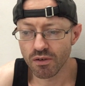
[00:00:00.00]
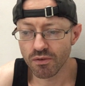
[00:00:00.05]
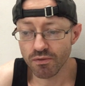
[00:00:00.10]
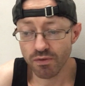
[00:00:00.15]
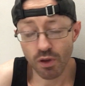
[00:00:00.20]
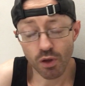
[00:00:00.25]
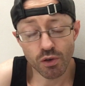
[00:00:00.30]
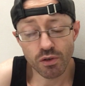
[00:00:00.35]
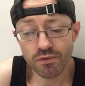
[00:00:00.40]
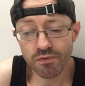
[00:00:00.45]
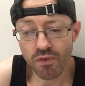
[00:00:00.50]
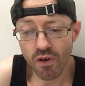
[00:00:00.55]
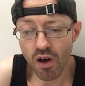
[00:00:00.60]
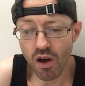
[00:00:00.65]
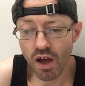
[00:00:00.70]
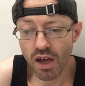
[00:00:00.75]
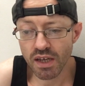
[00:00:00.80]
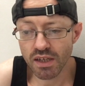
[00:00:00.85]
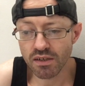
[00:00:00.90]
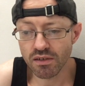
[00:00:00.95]
flowed
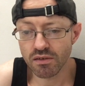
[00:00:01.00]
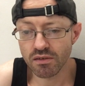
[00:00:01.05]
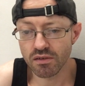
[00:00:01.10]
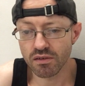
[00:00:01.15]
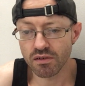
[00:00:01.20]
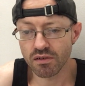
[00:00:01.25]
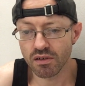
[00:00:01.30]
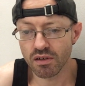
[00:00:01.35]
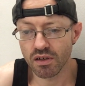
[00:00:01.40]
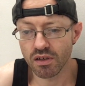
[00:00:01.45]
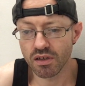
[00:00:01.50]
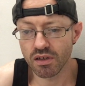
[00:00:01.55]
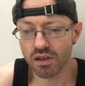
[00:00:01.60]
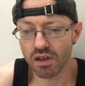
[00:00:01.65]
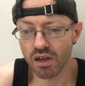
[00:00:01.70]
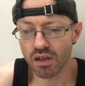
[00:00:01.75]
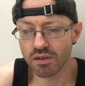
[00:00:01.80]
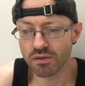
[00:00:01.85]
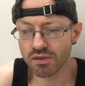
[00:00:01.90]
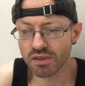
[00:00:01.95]
fine,
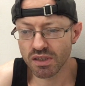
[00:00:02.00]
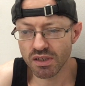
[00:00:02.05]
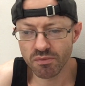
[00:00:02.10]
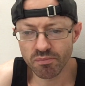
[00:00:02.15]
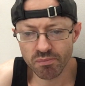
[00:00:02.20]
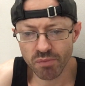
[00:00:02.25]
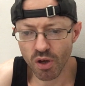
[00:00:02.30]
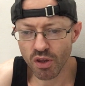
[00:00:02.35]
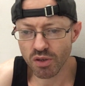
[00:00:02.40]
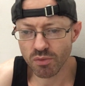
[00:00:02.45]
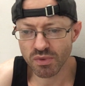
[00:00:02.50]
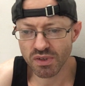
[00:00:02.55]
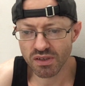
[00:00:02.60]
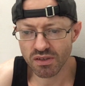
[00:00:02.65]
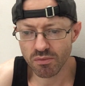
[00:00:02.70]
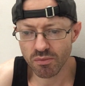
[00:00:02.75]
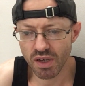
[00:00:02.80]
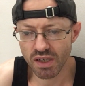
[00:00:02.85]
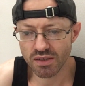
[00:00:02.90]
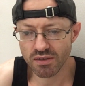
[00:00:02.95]
didn't bother me
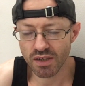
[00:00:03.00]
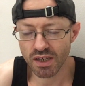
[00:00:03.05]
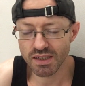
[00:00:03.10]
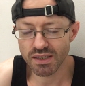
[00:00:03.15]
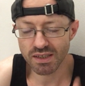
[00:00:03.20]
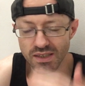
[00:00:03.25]
so much. I